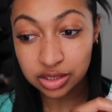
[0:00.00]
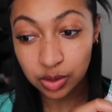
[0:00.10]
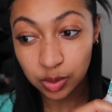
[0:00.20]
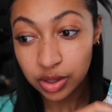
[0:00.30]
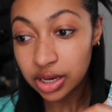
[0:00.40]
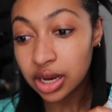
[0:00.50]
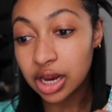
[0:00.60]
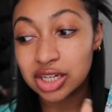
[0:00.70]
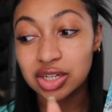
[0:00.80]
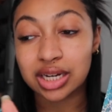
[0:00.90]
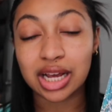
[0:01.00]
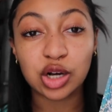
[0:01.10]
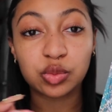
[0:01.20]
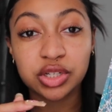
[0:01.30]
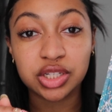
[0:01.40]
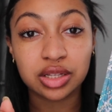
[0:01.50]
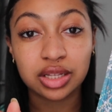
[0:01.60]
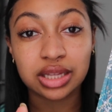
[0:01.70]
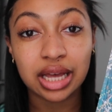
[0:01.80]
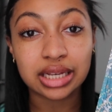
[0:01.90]
So they're trying to help each
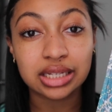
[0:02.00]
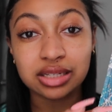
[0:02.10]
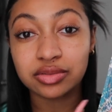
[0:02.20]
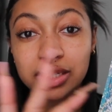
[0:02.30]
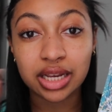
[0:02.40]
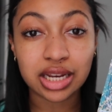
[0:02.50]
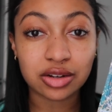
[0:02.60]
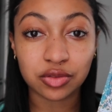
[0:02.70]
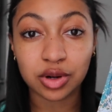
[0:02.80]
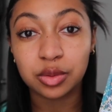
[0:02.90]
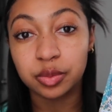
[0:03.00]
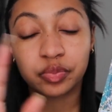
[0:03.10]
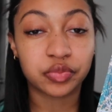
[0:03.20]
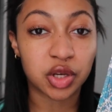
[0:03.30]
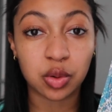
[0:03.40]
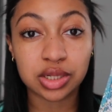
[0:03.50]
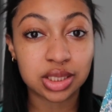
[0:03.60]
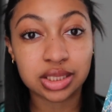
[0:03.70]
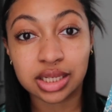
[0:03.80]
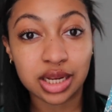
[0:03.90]
other like deviate from the
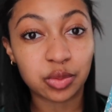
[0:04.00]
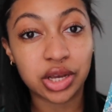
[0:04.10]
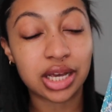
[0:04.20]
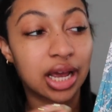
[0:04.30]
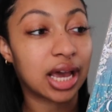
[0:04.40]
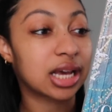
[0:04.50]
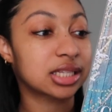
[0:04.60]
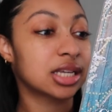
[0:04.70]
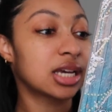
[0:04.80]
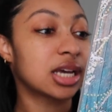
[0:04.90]
questions that they're being asked.